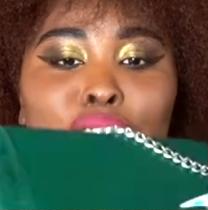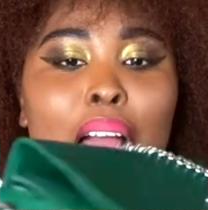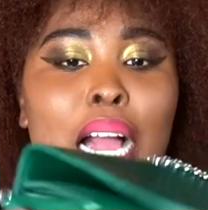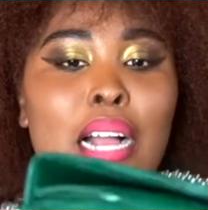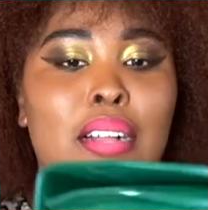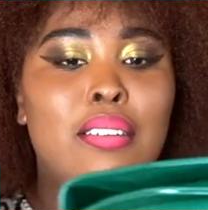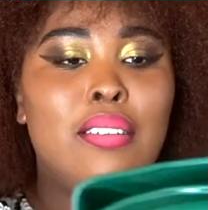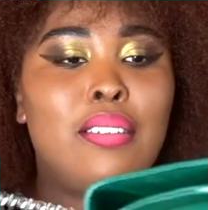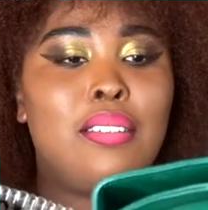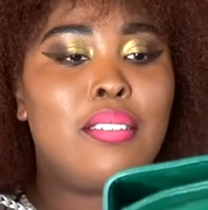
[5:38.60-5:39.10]

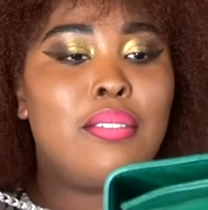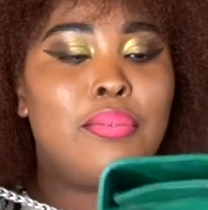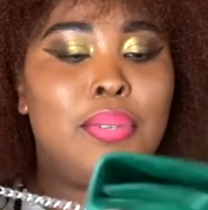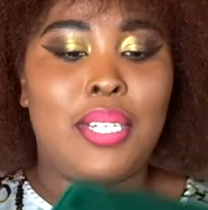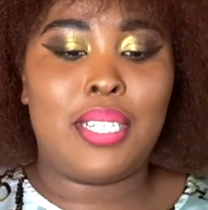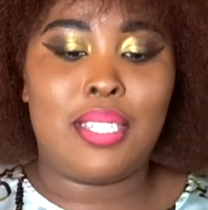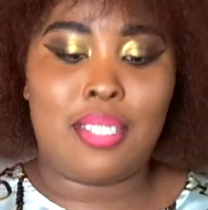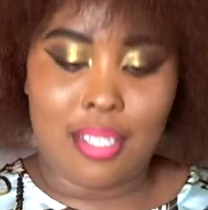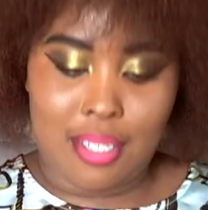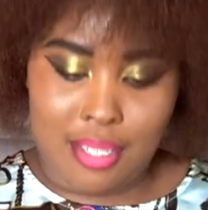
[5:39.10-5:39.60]
jungle, what
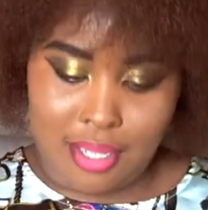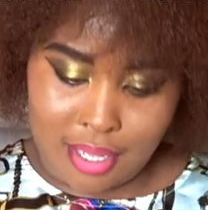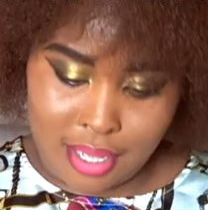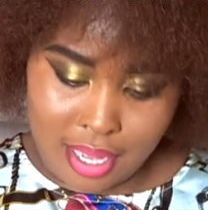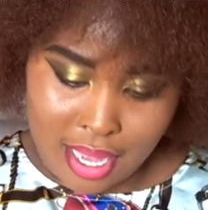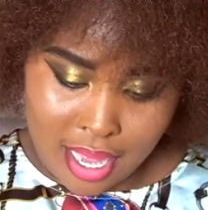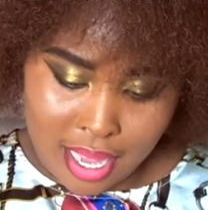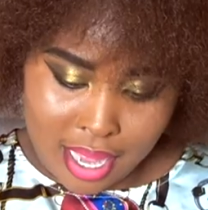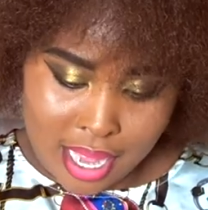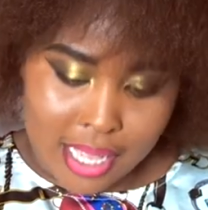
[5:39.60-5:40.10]
is this?
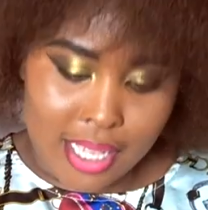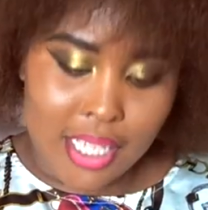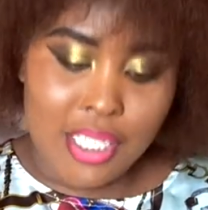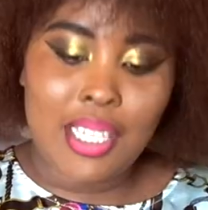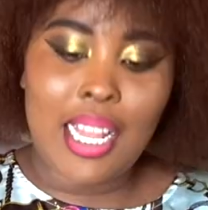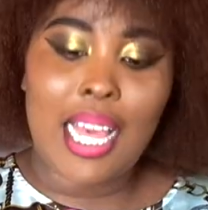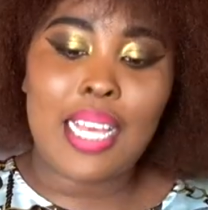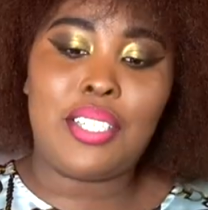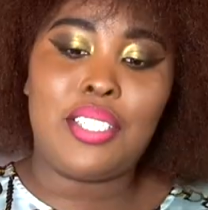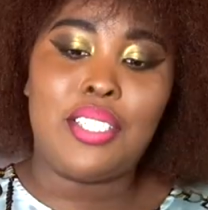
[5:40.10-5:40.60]
Is it
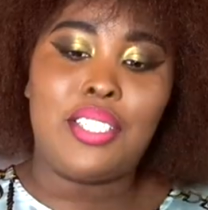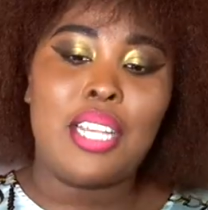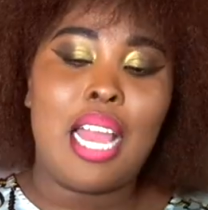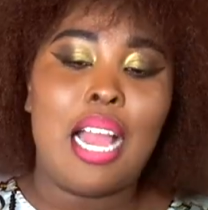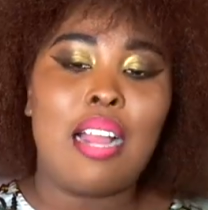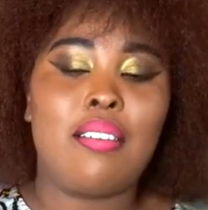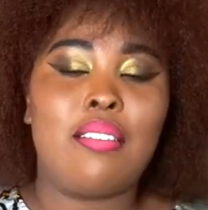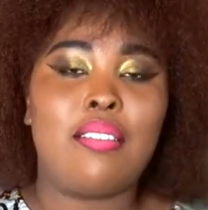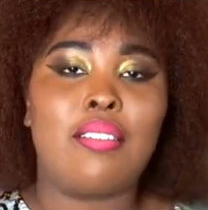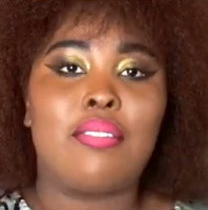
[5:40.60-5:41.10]
like
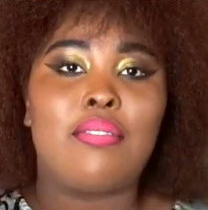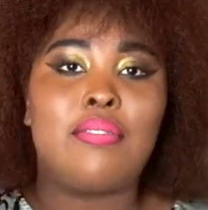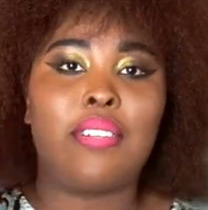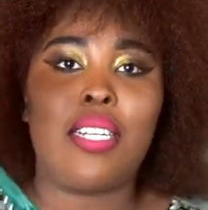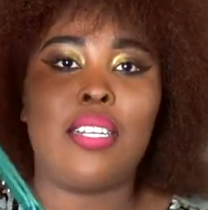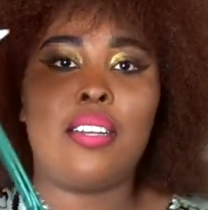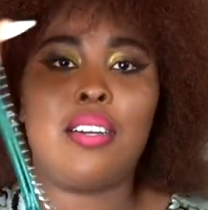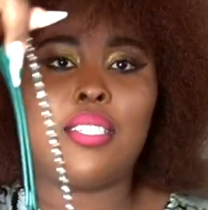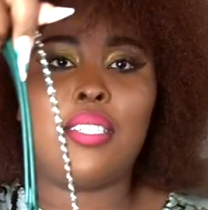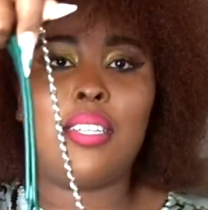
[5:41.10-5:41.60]
jungle green or